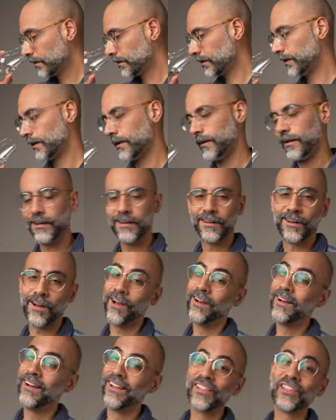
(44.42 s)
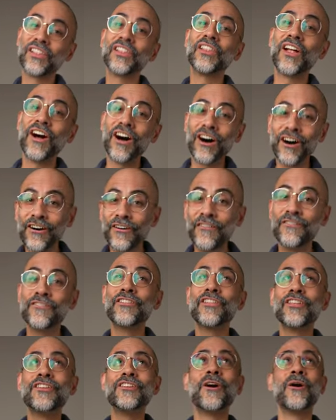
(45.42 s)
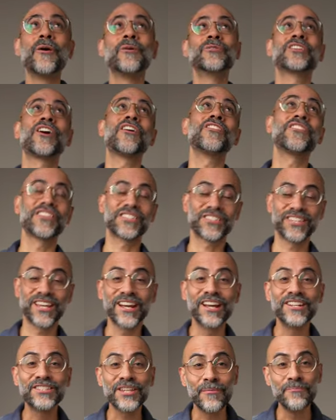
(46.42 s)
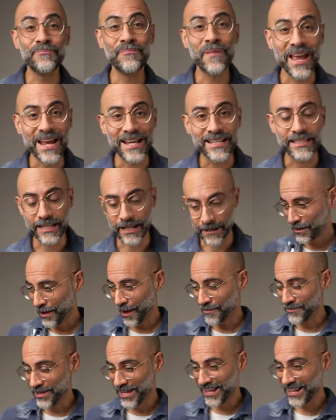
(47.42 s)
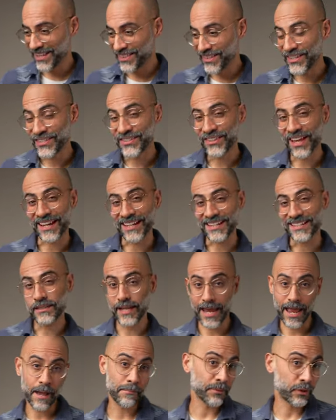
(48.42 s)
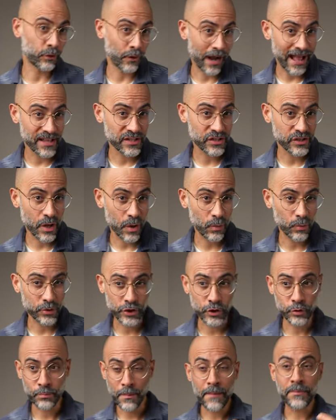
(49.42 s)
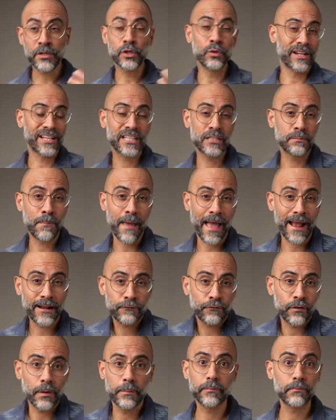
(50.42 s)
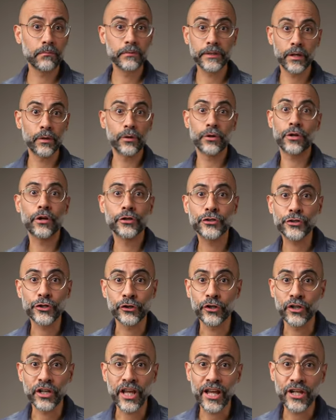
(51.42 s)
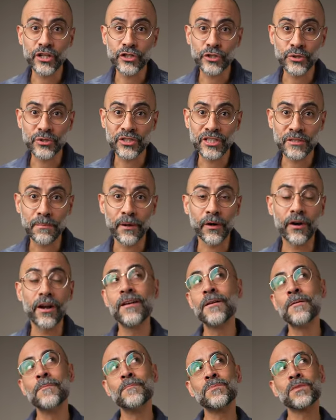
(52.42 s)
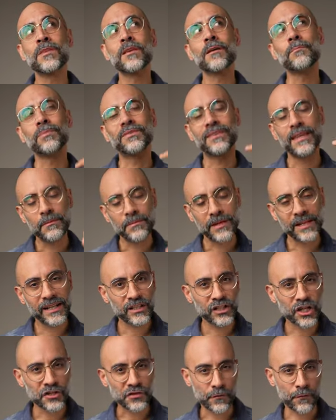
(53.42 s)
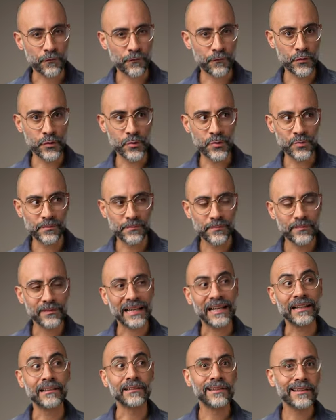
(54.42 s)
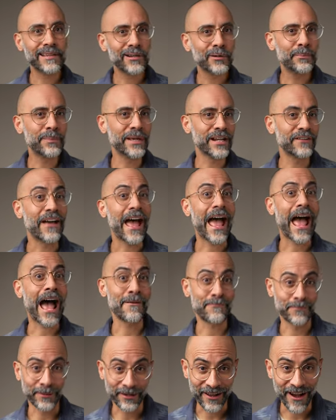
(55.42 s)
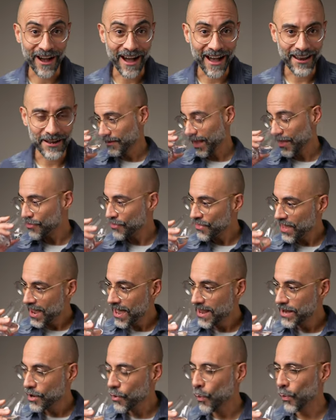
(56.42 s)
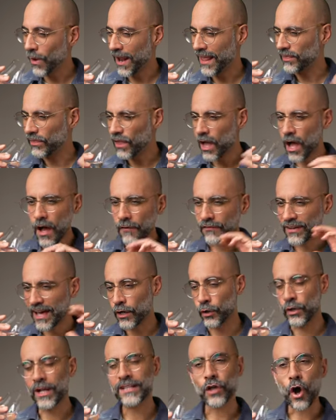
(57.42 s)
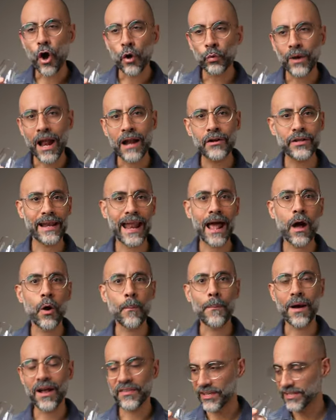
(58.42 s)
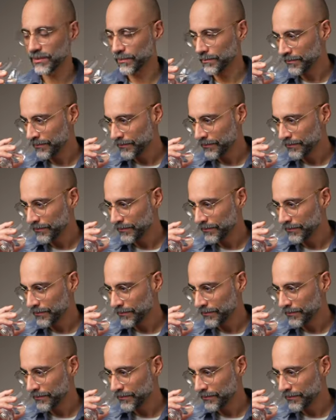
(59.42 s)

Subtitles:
I love the nose on this thing. It's amazing. I'm getting this like damp grass note, which you'd expect from, you know, a sugarcane juice spirit. But then I'm getting a touch of fruit, like a little bit of apricot. And then what I love, kind of, it's all rounded out by this